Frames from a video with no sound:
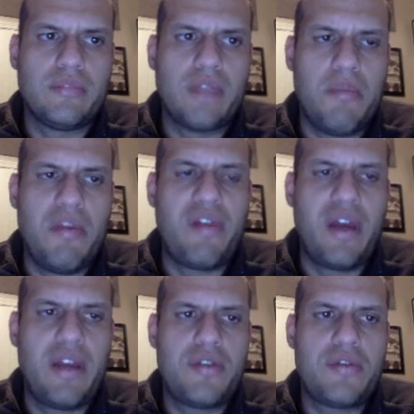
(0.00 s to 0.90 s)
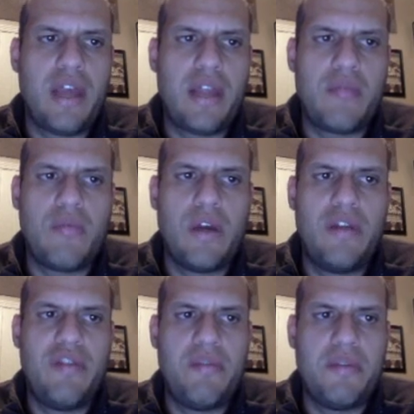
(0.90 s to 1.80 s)
MIF lines should get 1
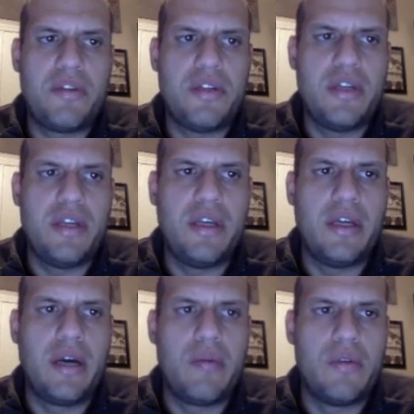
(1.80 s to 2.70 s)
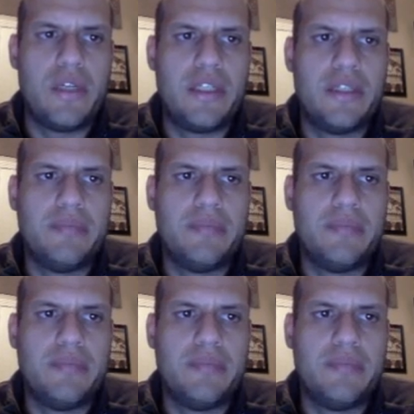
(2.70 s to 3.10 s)
VPC word.